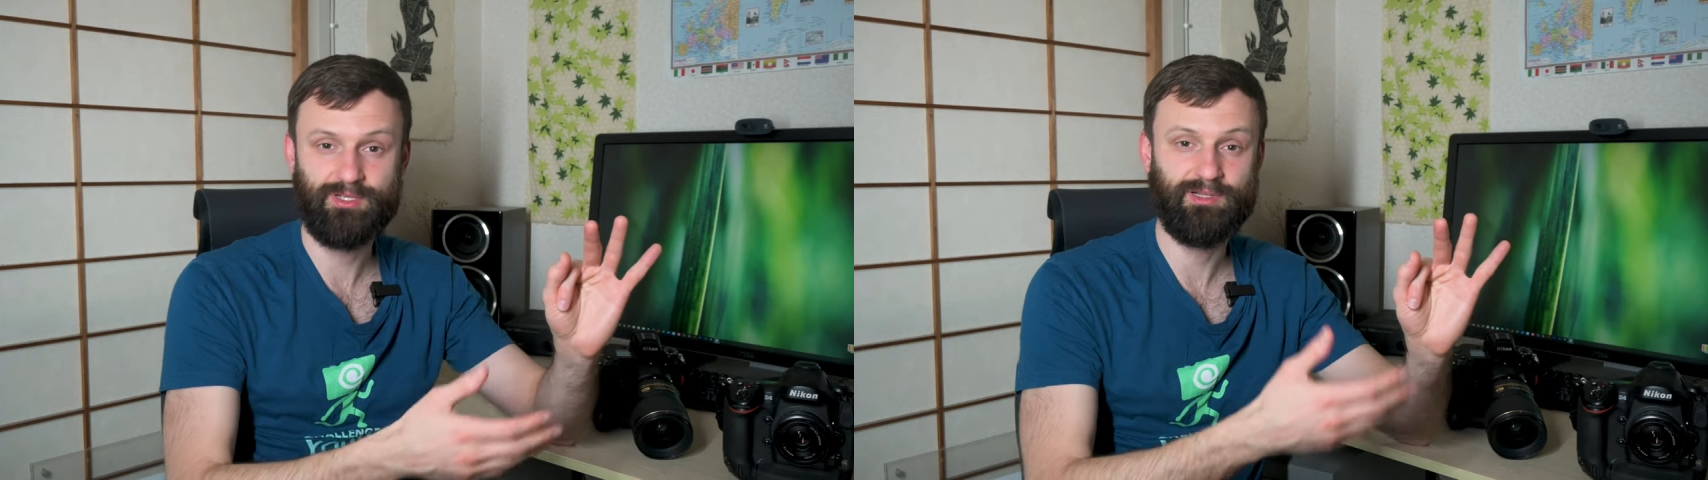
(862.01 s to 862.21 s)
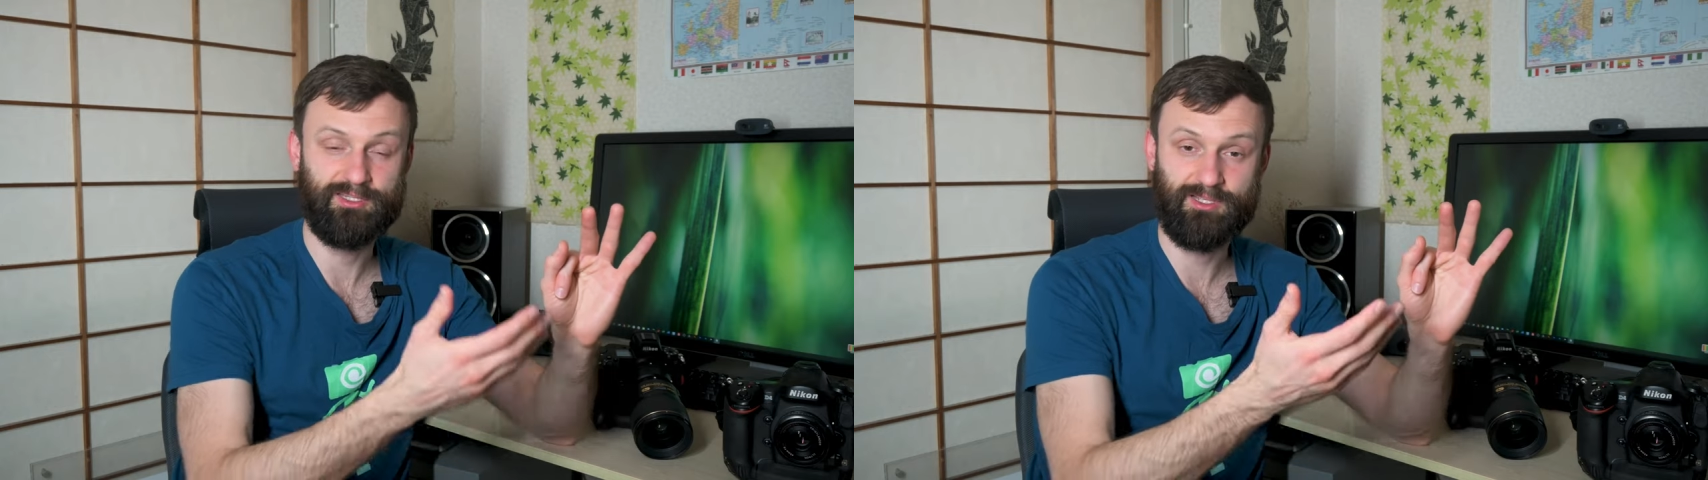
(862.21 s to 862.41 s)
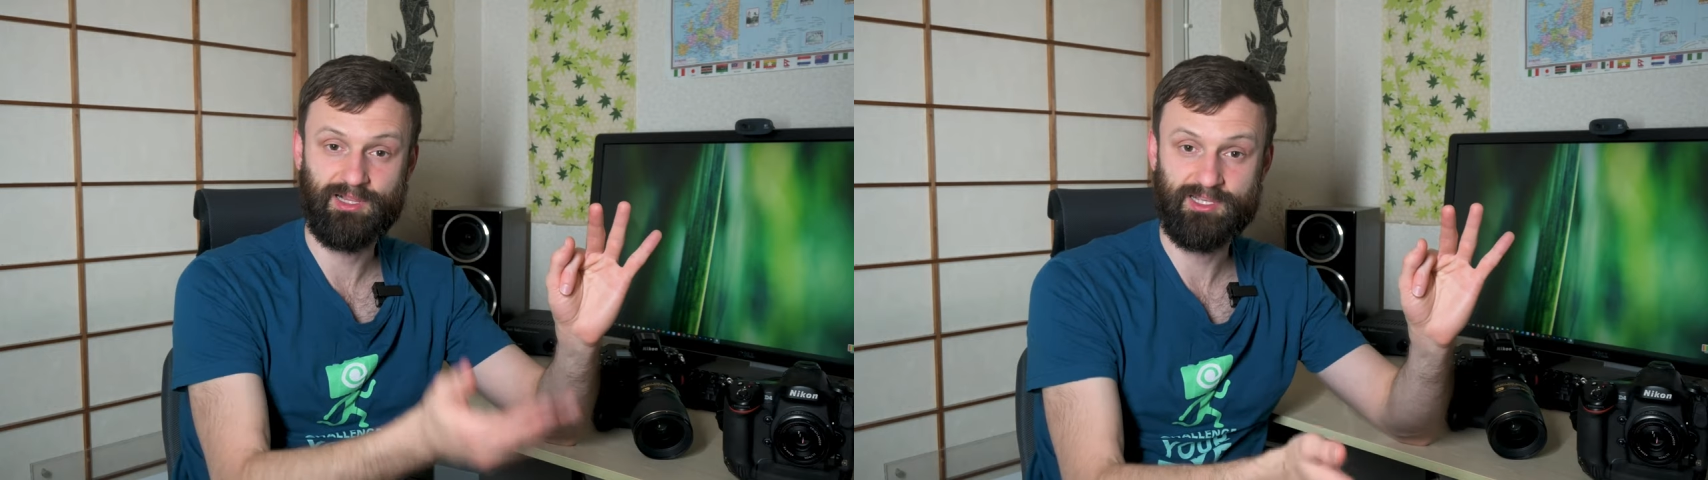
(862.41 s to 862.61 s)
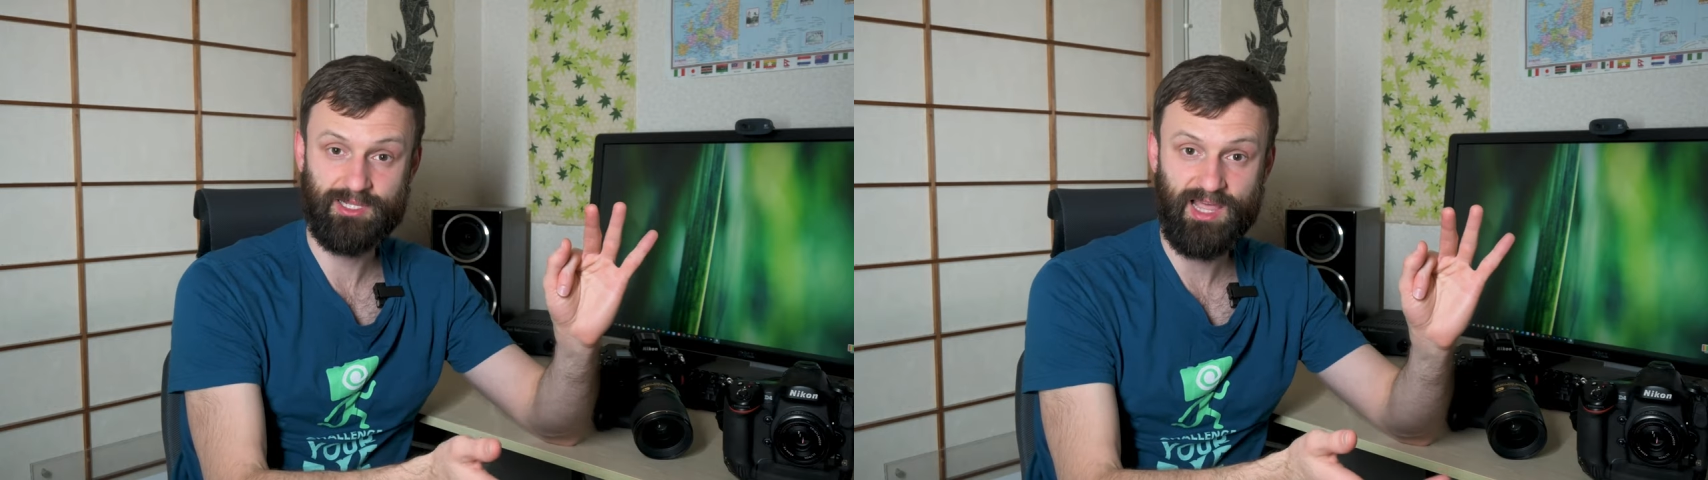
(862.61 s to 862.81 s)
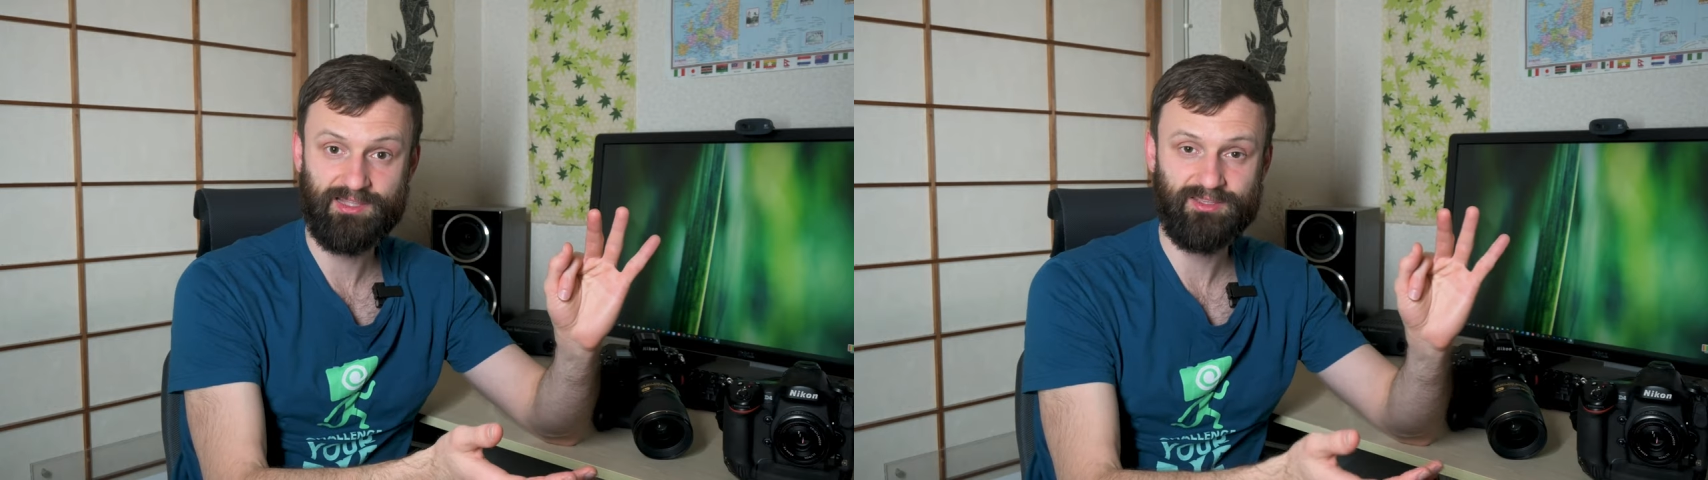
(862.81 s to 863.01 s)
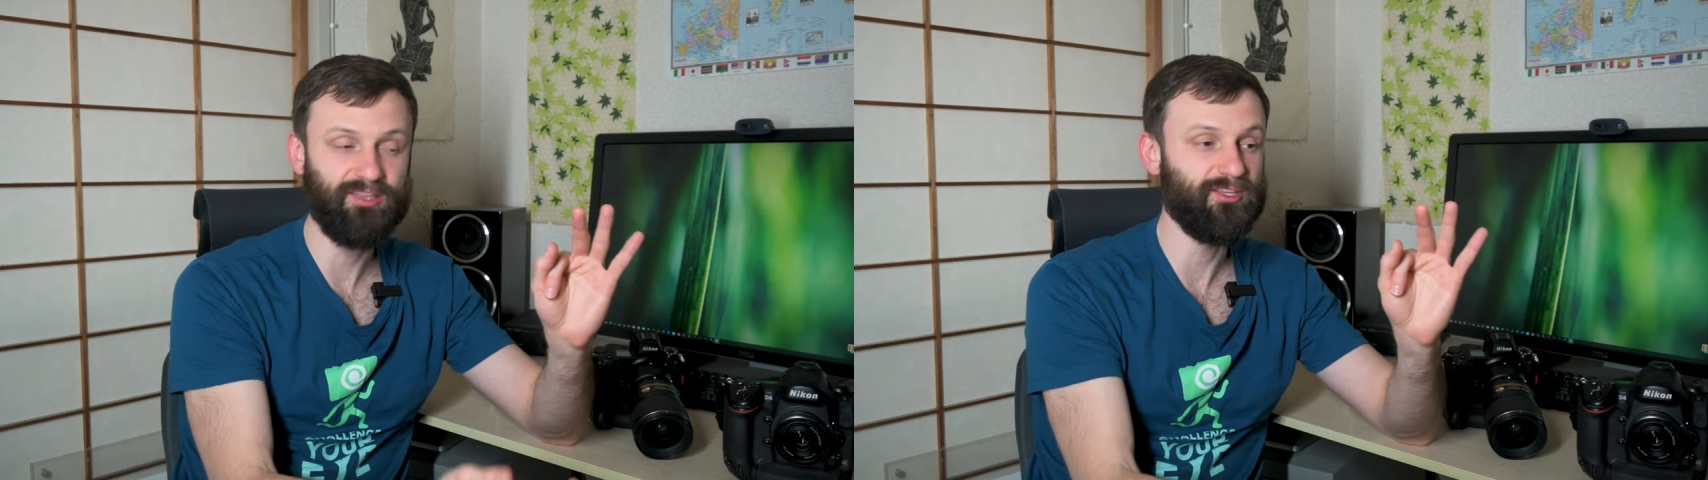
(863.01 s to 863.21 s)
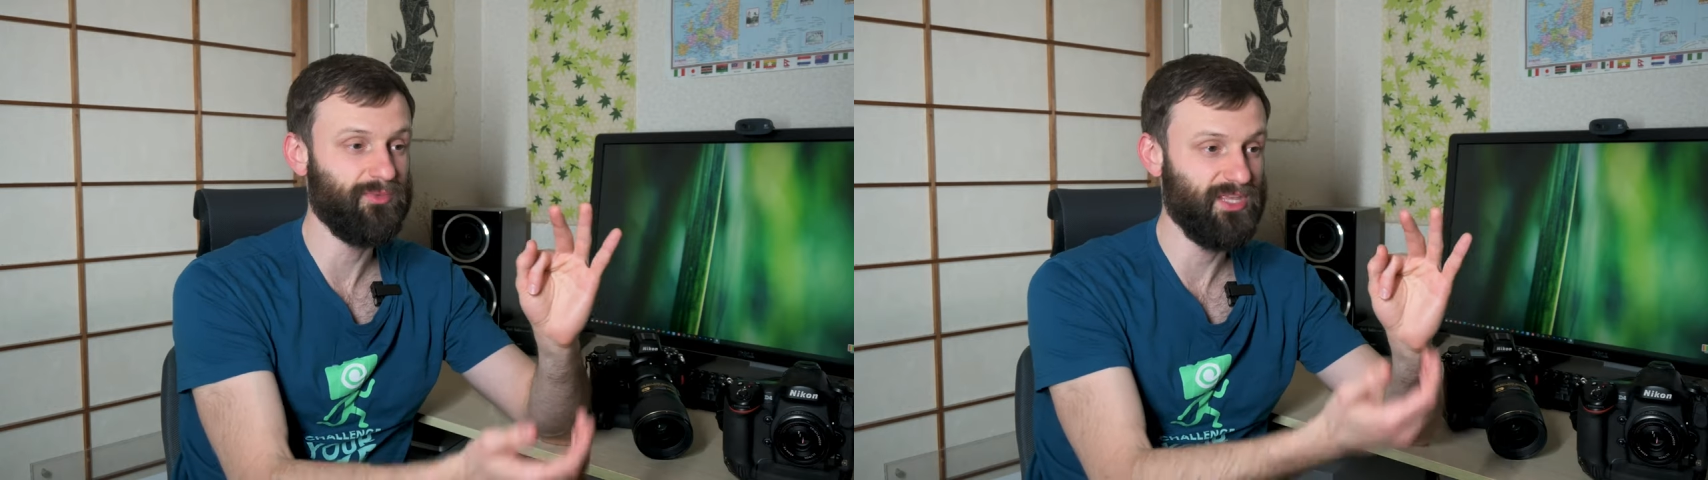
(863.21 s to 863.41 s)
It lets in less light and the